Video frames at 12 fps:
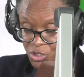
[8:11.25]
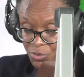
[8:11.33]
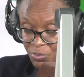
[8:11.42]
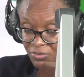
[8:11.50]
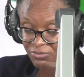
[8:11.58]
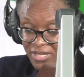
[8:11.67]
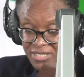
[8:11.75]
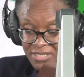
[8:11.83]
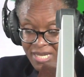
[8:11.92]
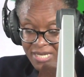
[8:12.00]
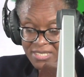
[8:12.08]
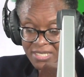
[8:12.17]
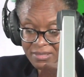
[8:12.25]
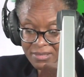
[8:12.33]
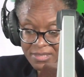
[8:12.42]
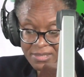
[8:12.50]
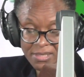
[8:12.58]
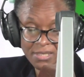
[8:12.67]
to prevent getting
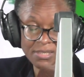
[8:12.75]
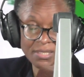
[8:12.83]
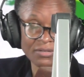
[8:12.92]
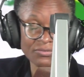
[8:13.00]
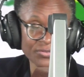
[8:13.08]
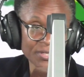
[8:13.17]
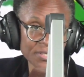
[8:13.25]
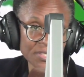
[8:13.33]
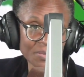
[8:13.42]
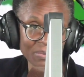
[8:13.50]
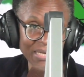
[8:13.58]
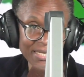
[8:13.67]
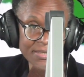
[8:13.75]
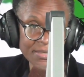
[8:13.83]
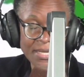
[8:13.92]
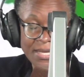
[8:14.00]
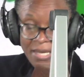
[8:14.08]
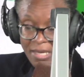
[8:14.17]
the disease in the first place,